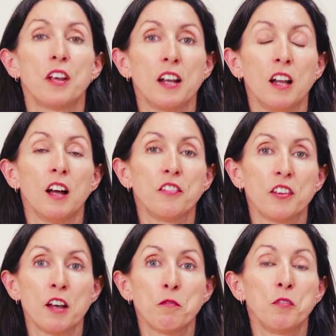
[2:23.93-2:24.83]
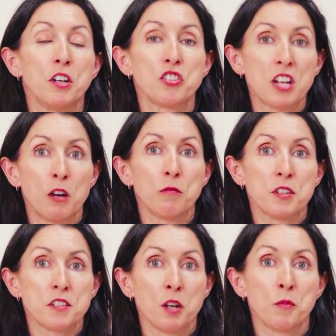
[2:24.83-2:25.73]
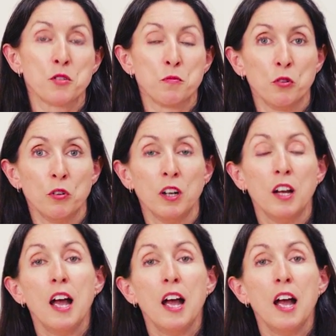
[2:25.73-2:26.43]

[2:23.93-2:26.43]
and lighten that finished outfit so much more.